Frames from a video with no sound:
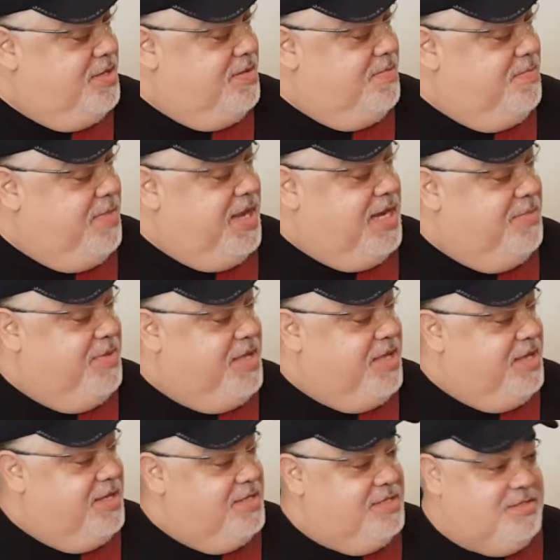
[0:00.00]
Mainly
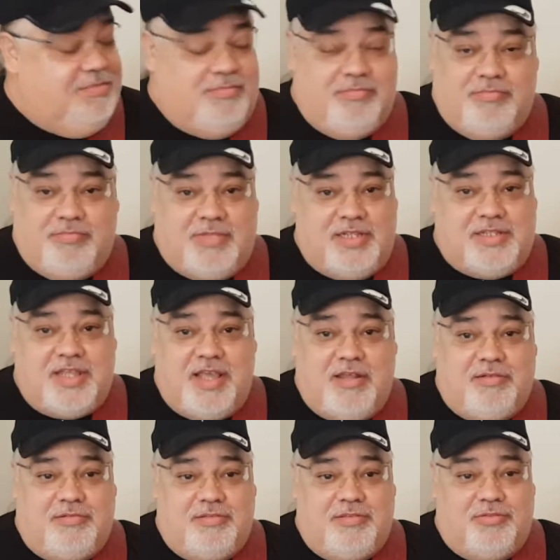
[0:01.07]
because they
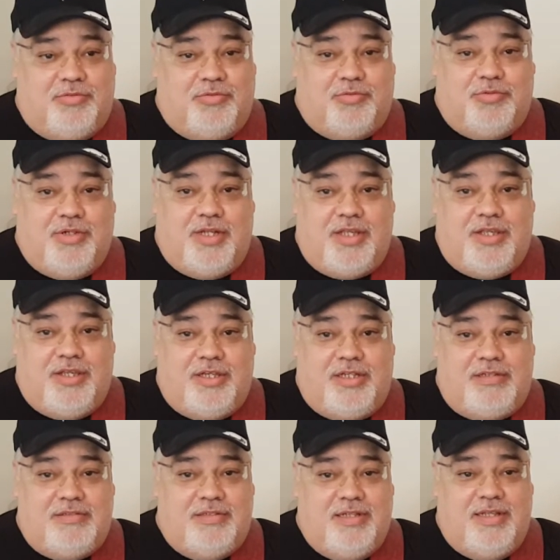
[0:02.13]
sound really
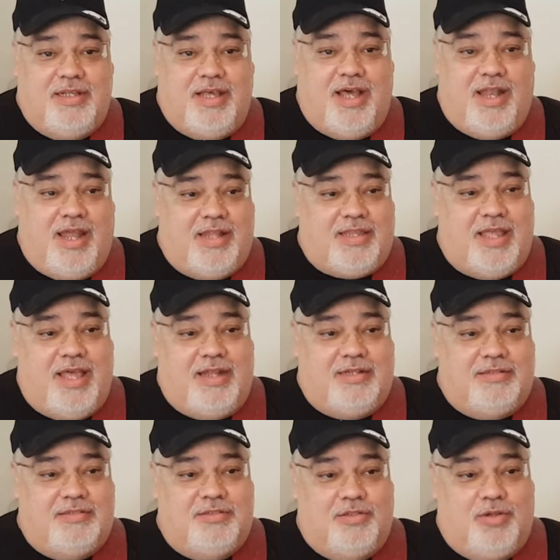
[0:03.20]
good. I like
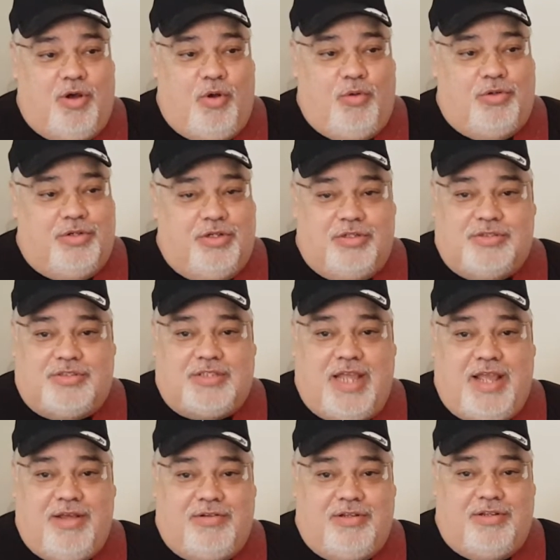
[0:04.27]
that older
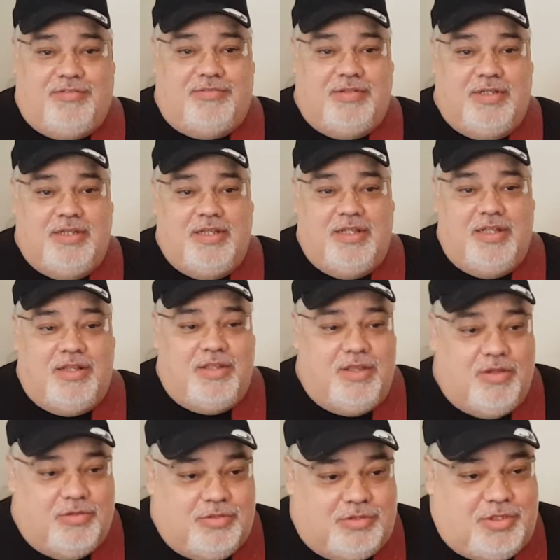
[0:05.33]
sound of
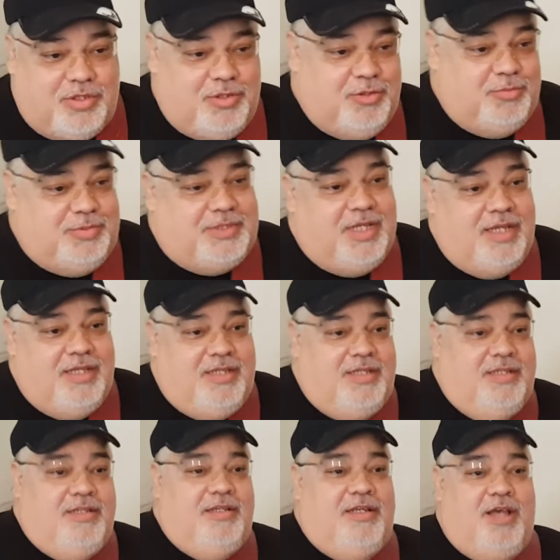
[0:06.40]
the old tubes
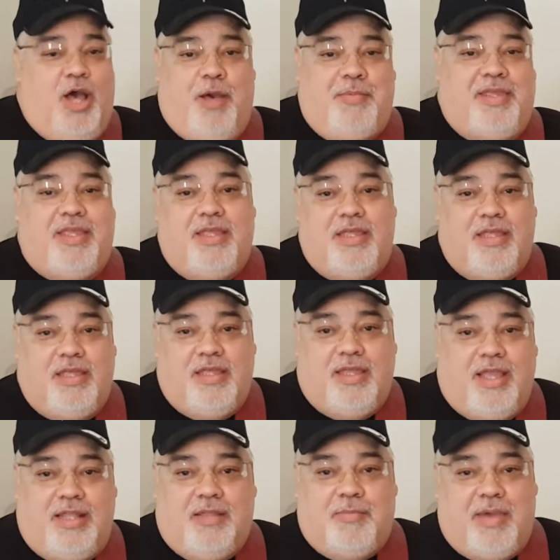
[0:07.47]
humming
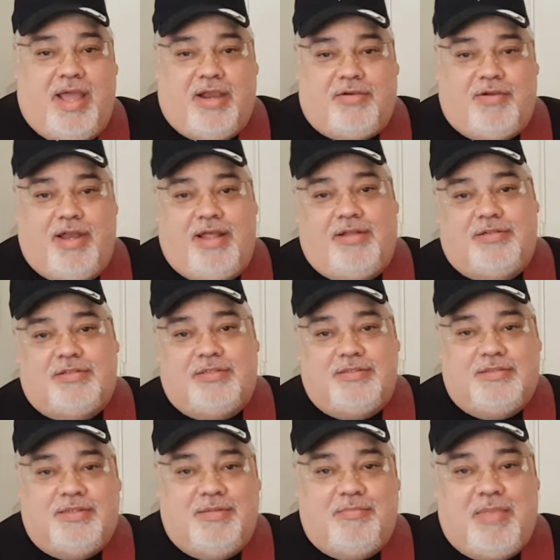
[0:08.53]
in the background,
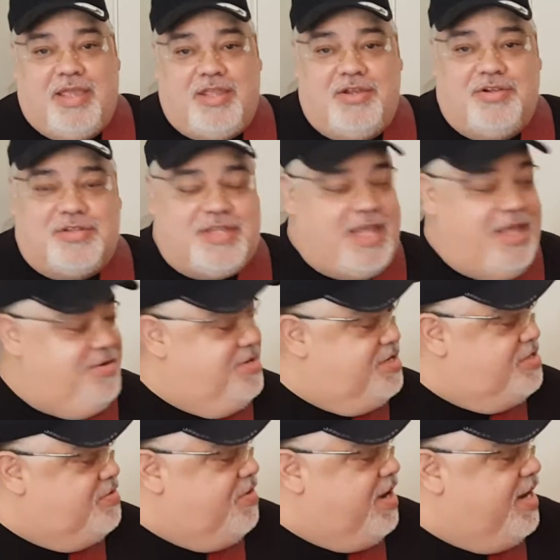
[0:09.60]
making your sound
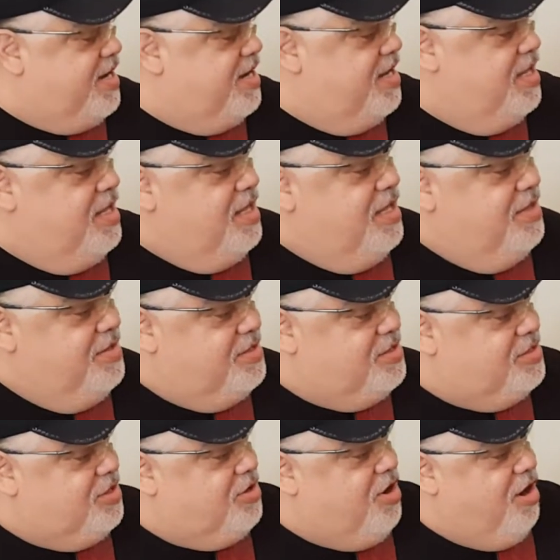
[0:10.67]
just right. This
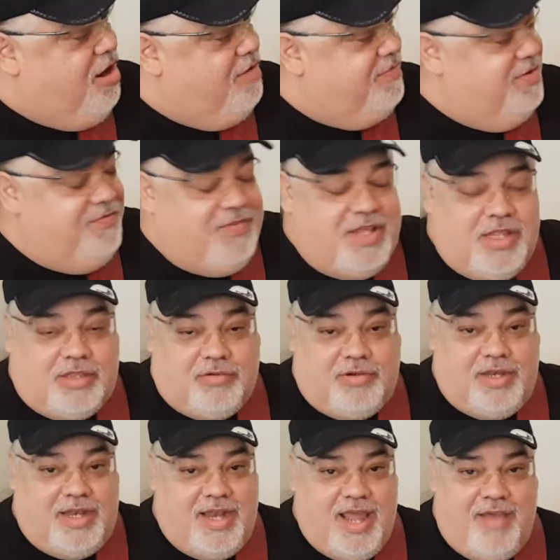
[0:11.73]
is the CARVIN
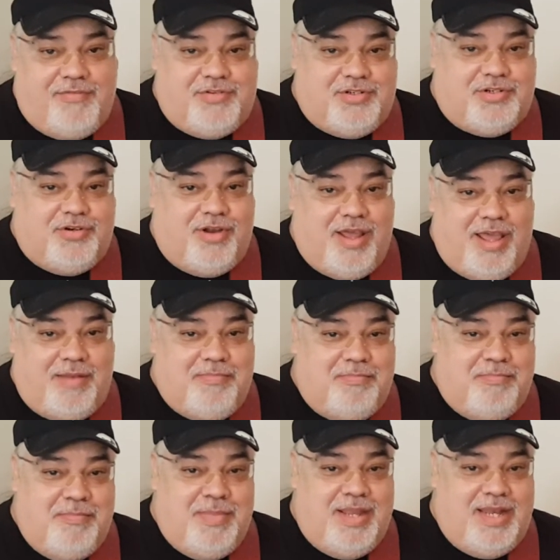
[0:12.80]
V3. Now, I've tried
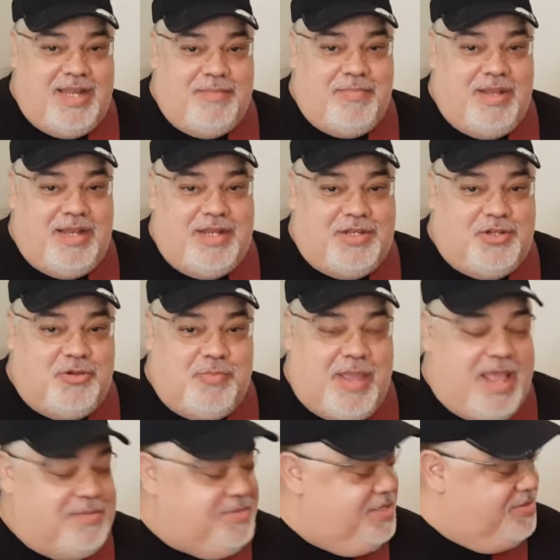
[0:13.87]
many tube
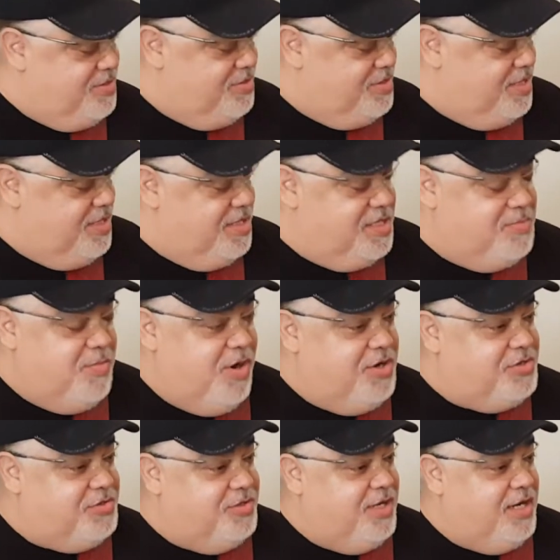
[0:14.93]
amps. As you see this
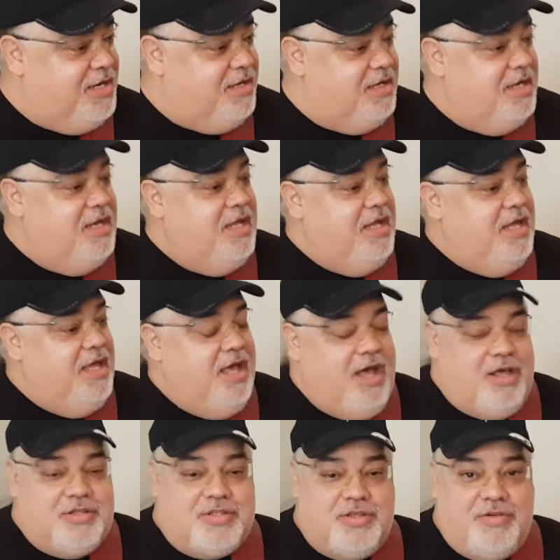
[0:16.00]
Marshall here,
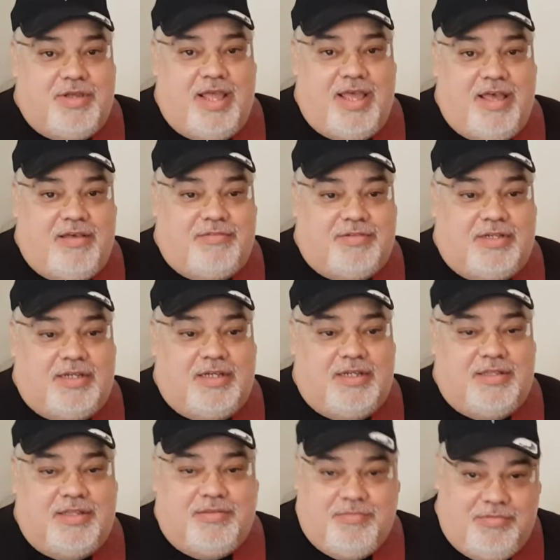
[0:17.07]
I also
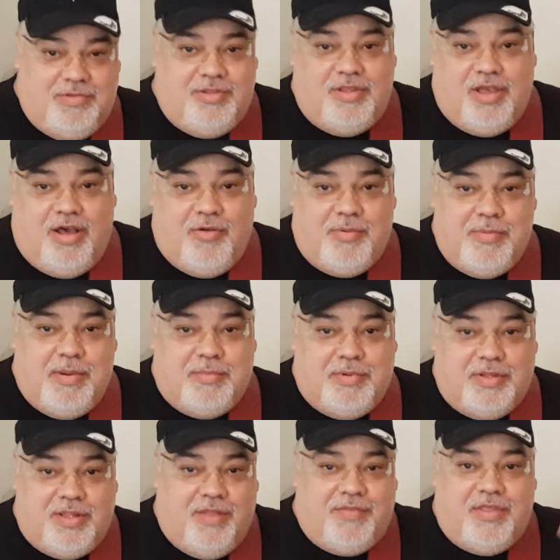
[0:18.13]
have, y'all
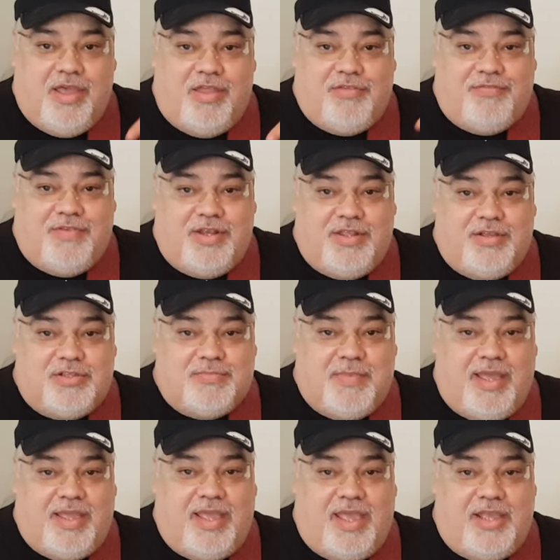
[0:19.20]
remember on the other videos,
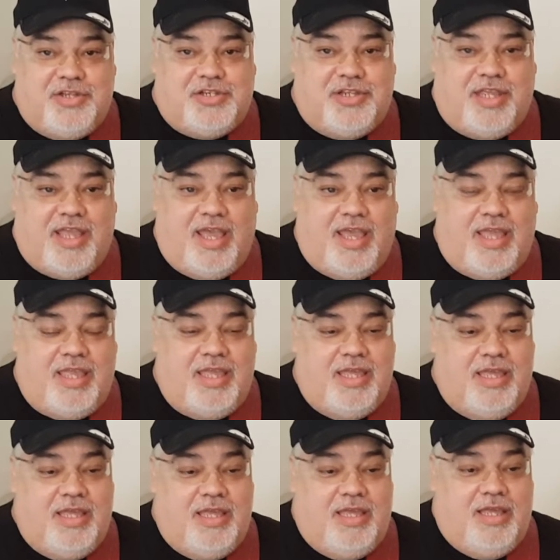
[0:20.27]
my H&K,
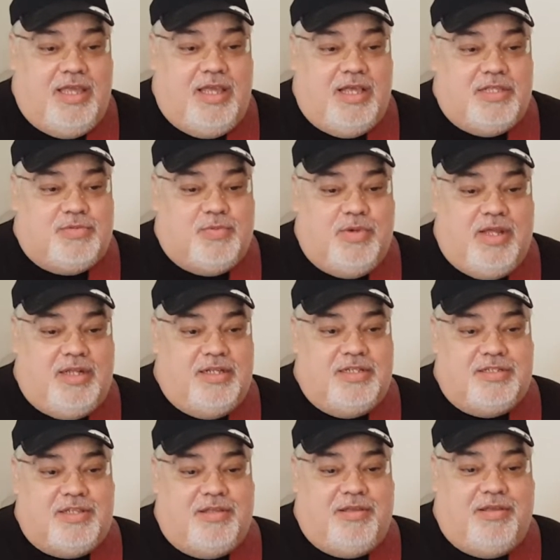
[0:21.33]
as well
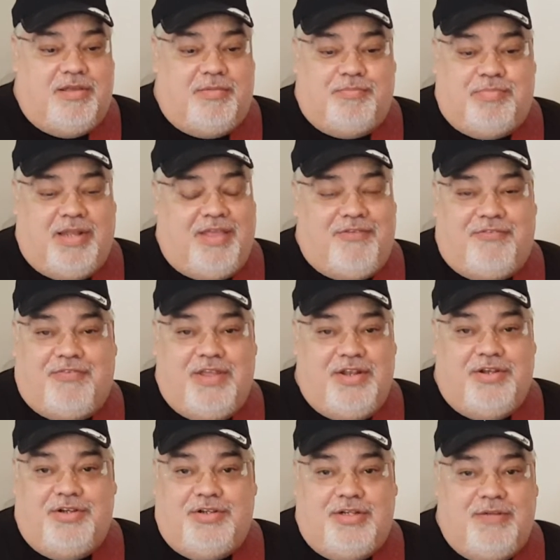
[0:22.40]
as played
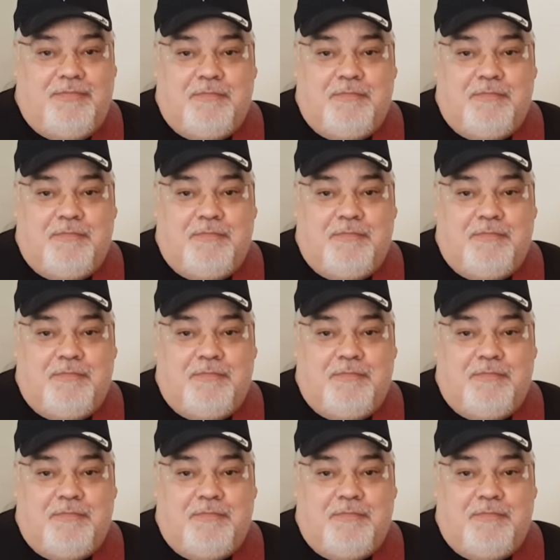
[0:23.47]
Fender,